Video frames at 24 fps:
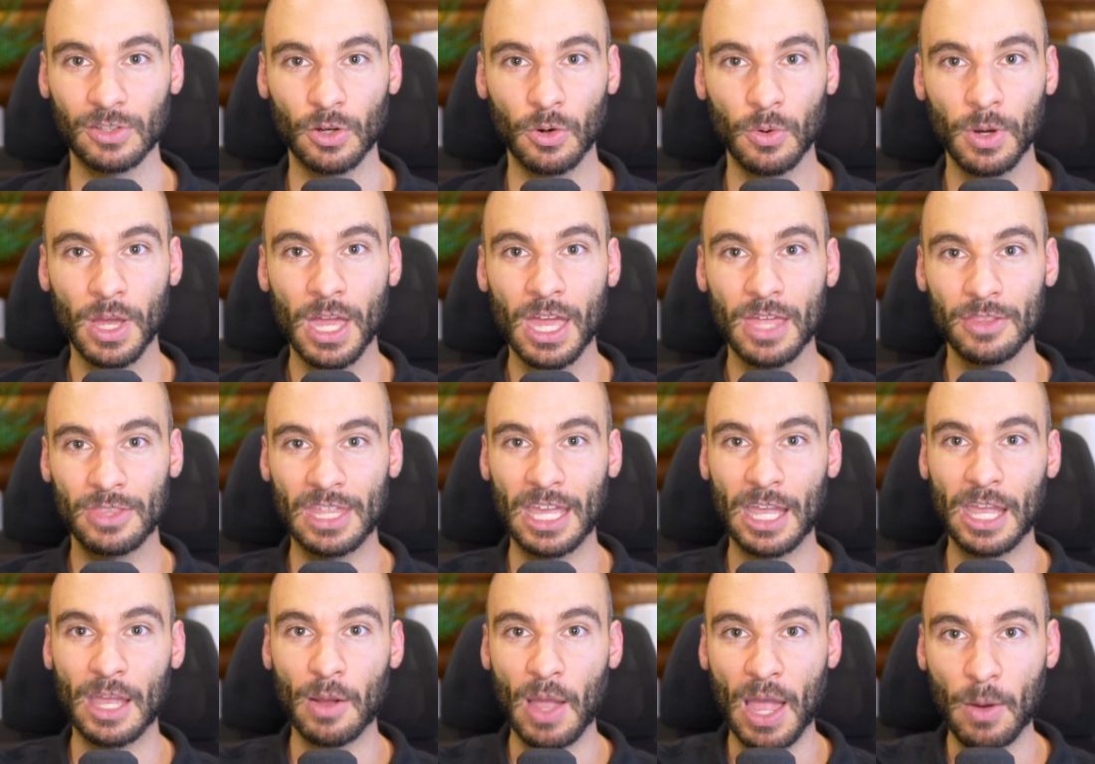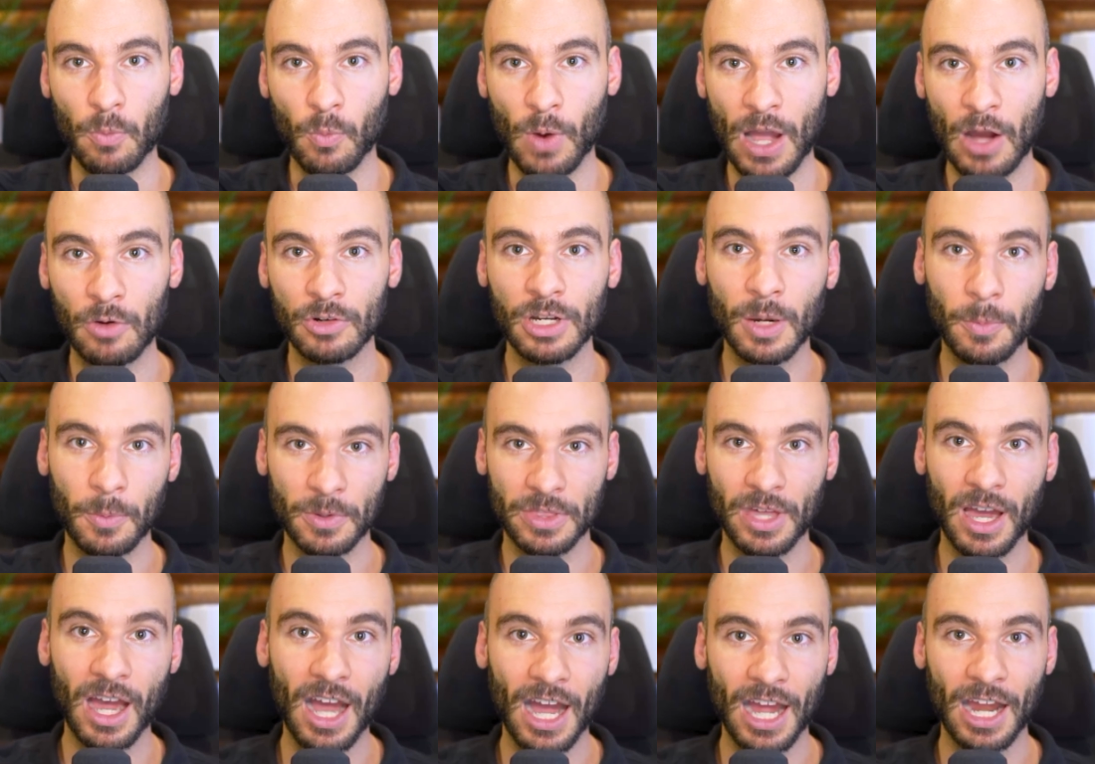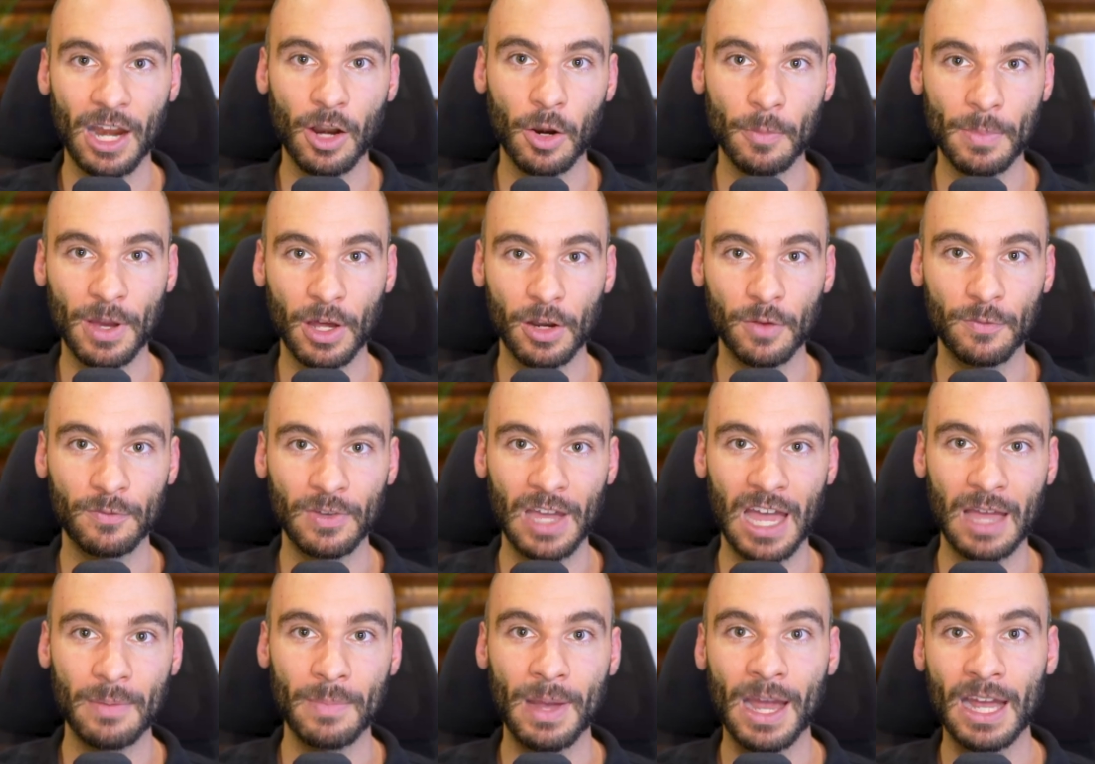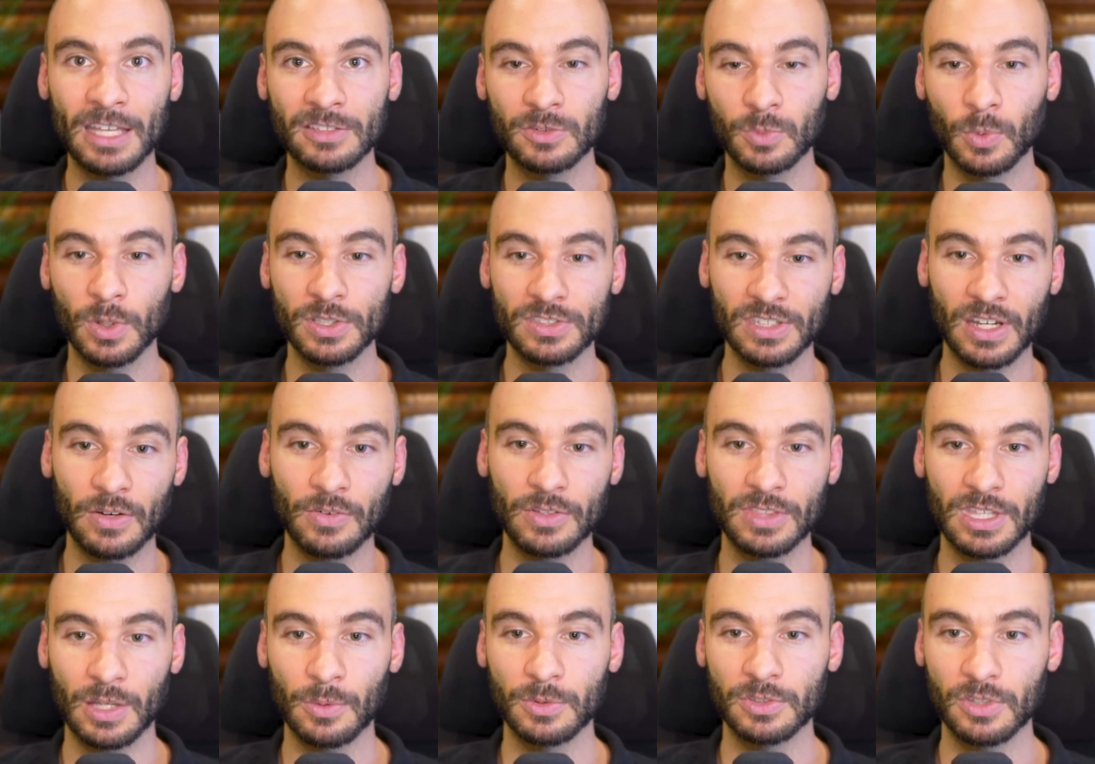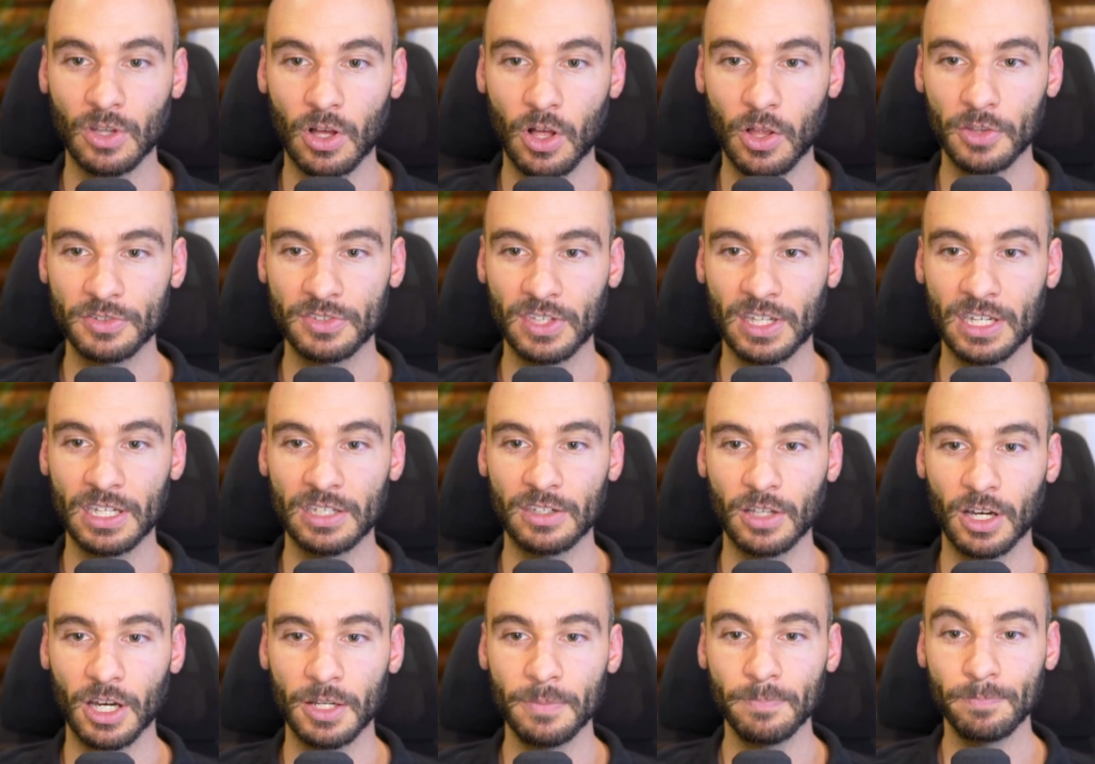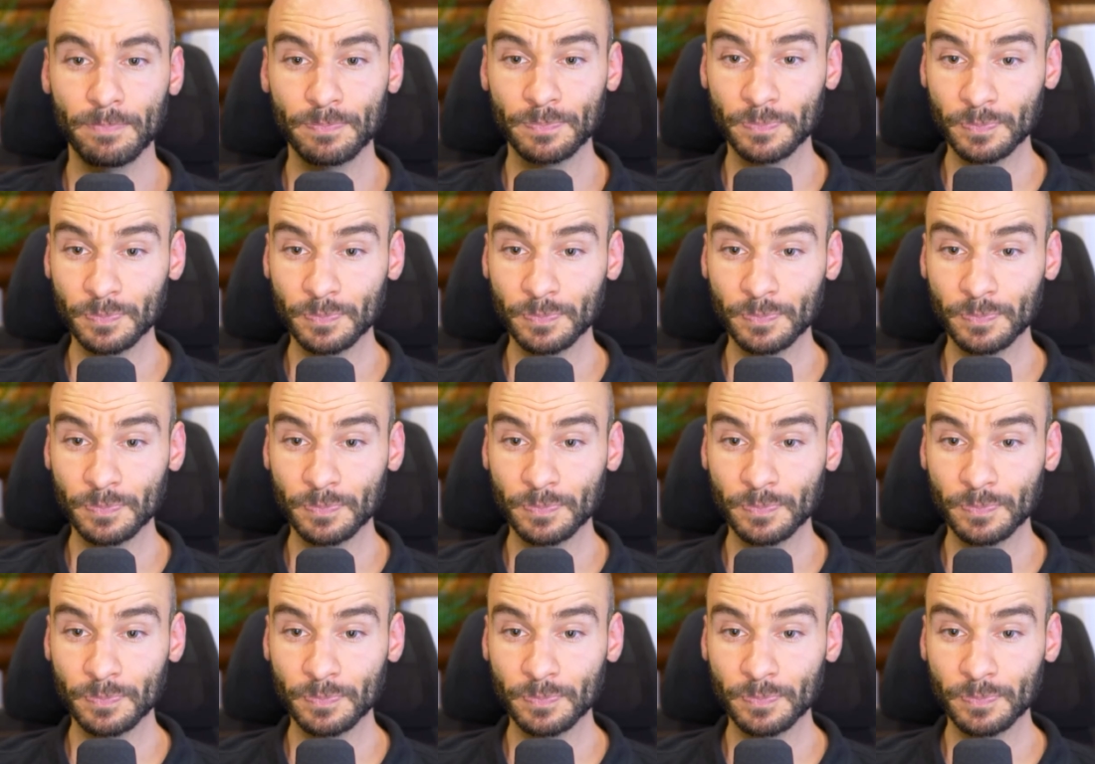So they wound up with a higher amount of fat mass once everything was all said and done.